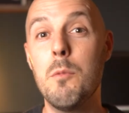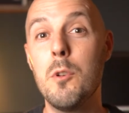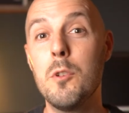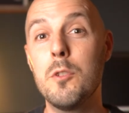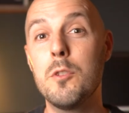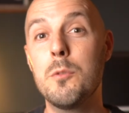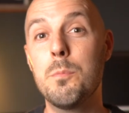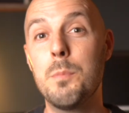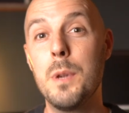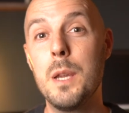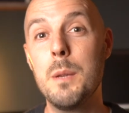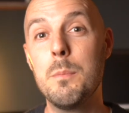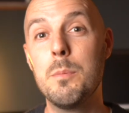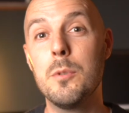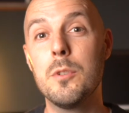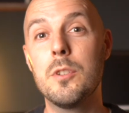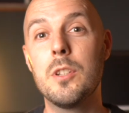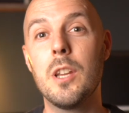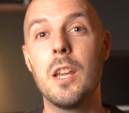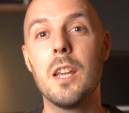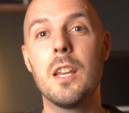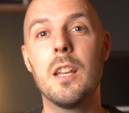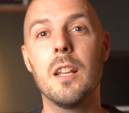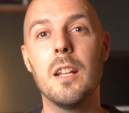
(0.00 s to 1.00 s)
most people
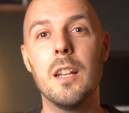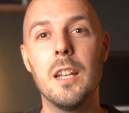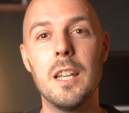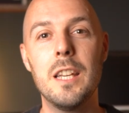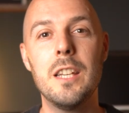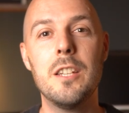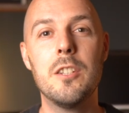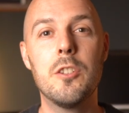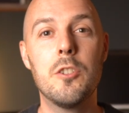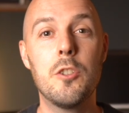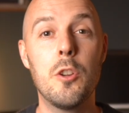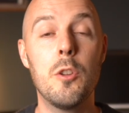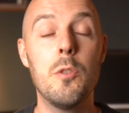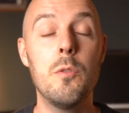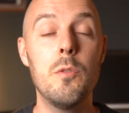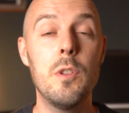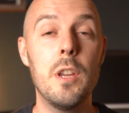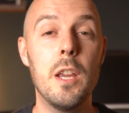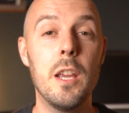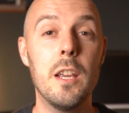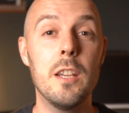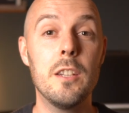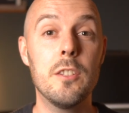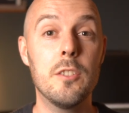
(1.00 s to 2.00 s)
take at least 2
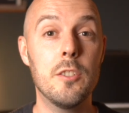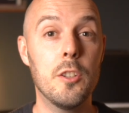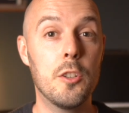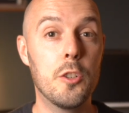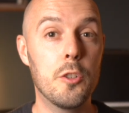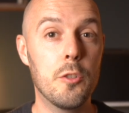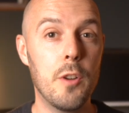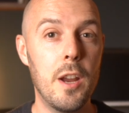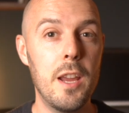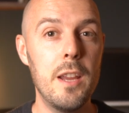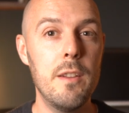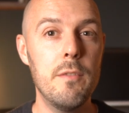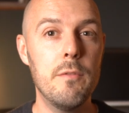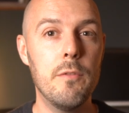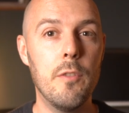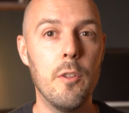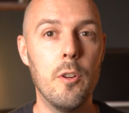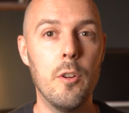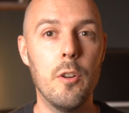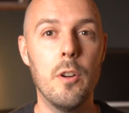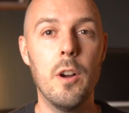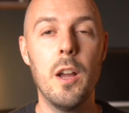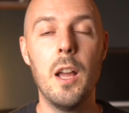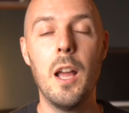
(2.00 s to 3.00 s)
years to train
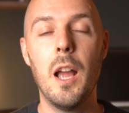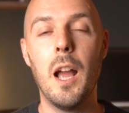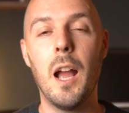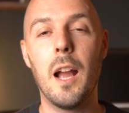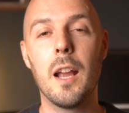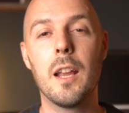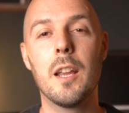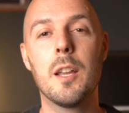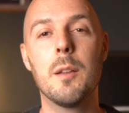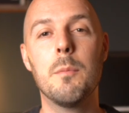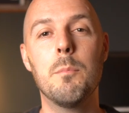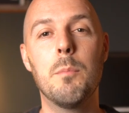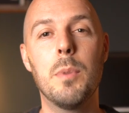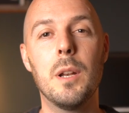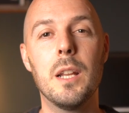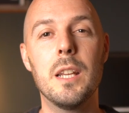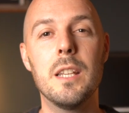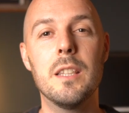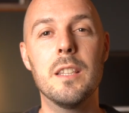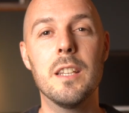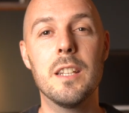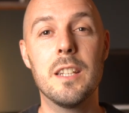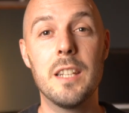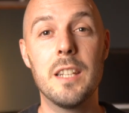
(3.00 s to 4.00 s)
for and complete the